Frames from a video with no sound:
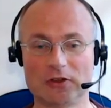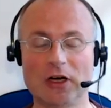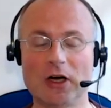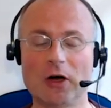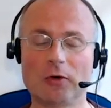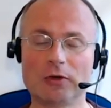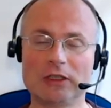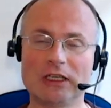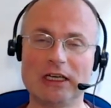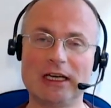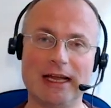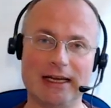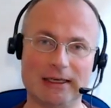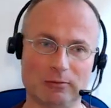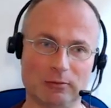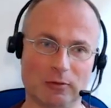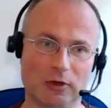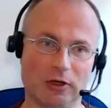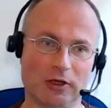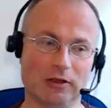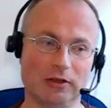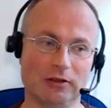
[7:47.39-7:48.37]
Only
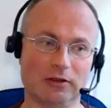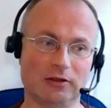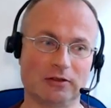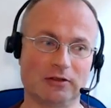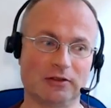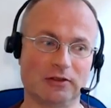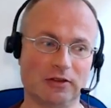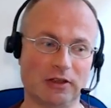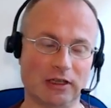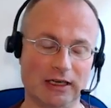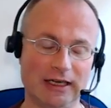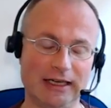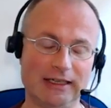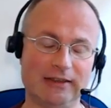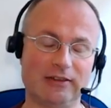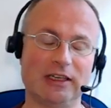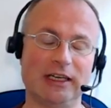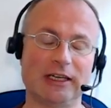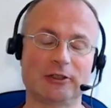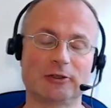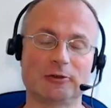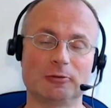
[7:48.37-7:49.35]
the late
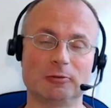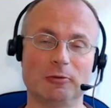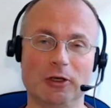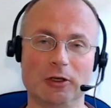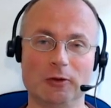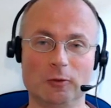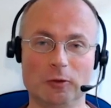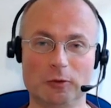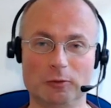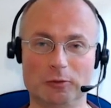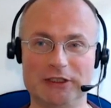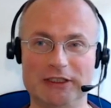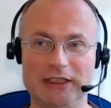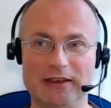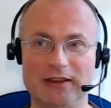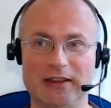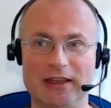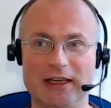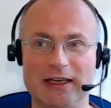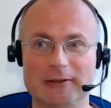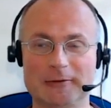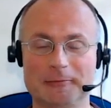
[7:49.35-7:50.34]
selection model would
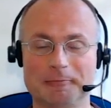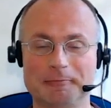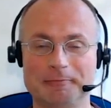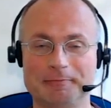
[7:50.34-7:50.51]
predict that.